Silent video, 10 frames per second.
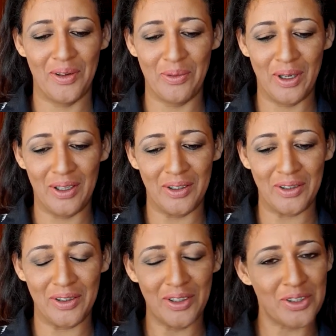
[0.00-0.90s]
Well,
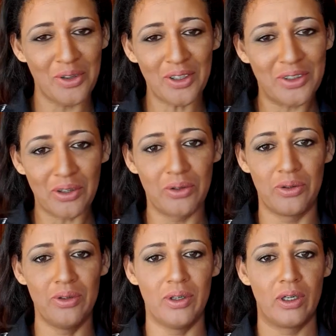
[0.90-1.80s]
it's not
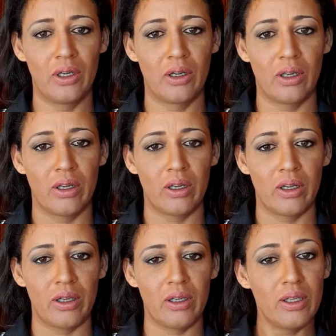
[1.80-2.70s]
true
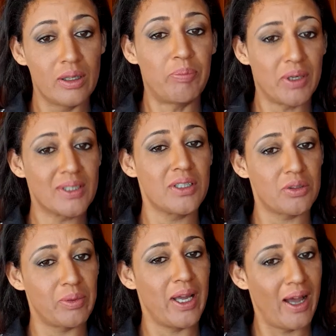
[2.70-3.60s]
in the
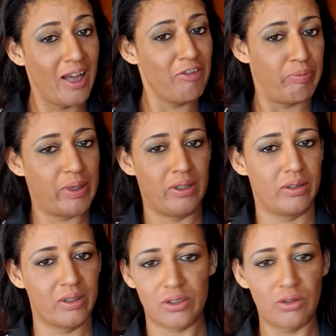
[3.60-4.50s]
prisons where I've been.
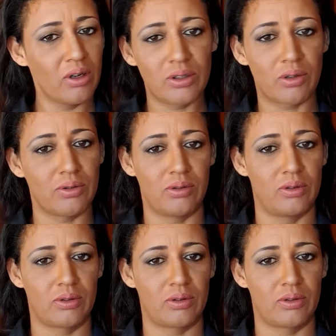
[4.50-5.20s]
It's not true.